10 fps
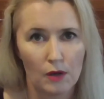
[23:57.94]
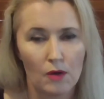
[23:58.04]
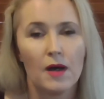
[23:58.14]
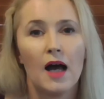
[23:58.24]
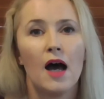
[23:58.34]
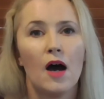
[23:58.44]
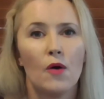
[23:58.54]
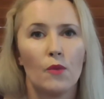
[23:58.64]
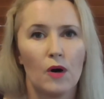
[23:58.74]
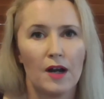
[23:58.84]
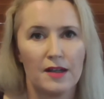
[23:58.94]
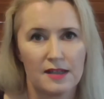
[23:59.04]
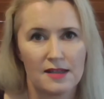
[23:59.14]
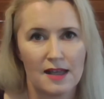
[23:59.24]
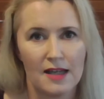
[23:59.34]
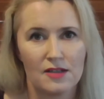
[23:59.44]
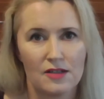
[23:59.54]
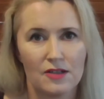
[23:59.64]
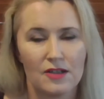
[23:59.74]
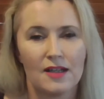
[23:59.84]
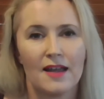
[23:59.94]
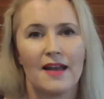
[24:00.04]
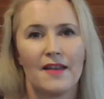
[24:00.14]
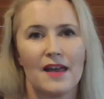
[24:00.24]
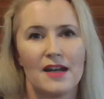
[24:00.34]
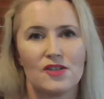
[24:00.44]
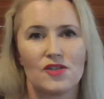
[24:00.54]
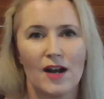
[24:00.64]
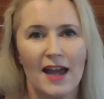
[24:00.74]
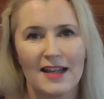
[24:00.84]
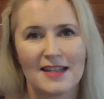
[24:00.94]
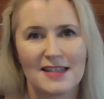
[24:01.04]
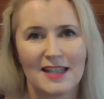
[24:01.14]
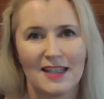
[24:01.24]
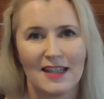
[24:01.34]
boom. What does that do? That attracts